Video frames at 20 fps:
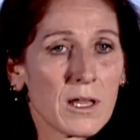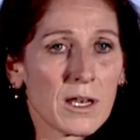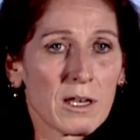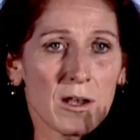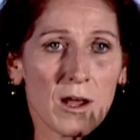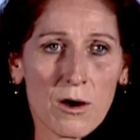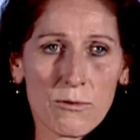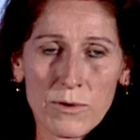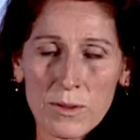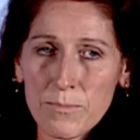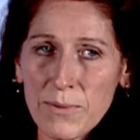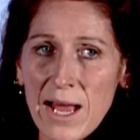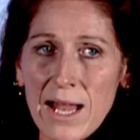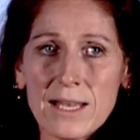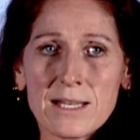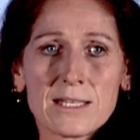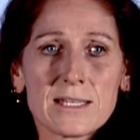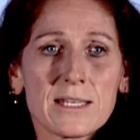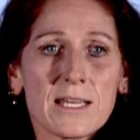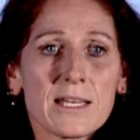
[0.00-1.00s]
now with
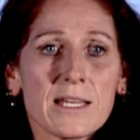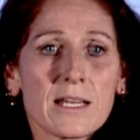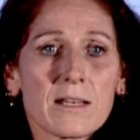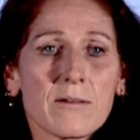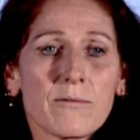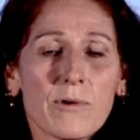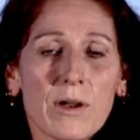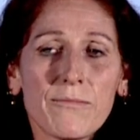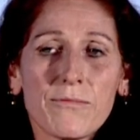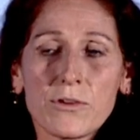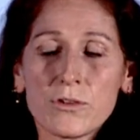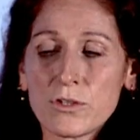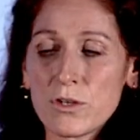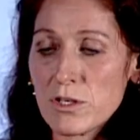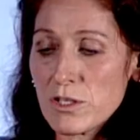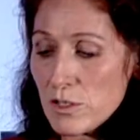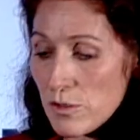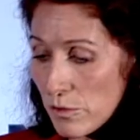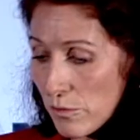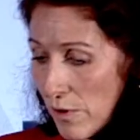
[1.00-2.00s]
Palestinian
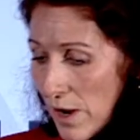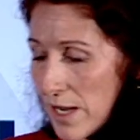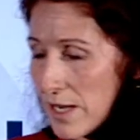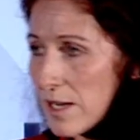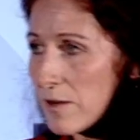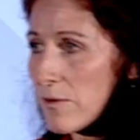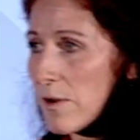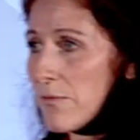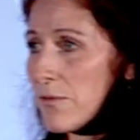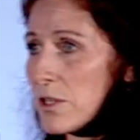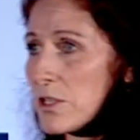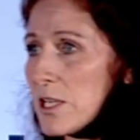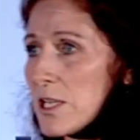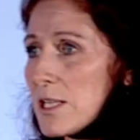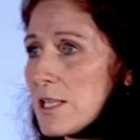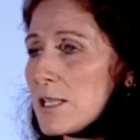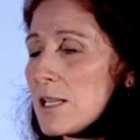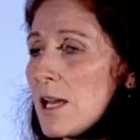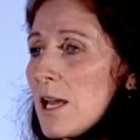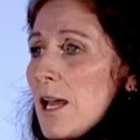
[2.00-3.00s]
refugees, Ukrainian
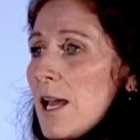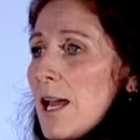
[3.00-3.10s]
refugees,